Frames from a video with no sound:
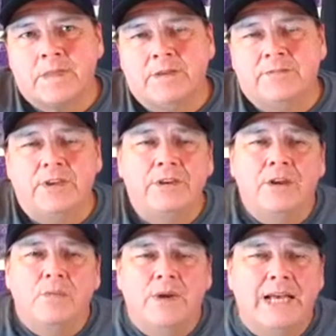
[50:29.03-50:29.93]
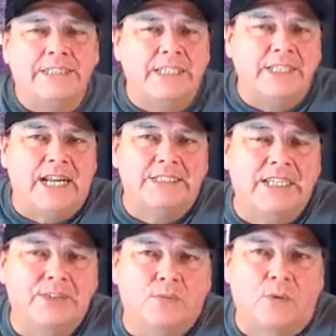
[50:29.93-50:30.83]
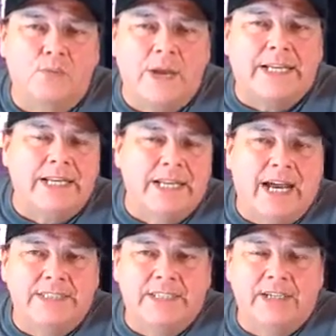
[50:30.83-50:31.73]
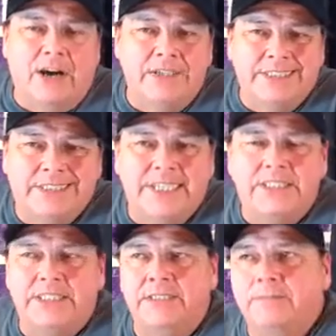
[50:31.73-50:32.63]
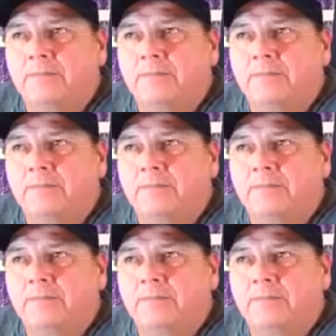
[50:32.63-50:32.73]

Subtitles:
See, when I say the United States won't recognize our distinction,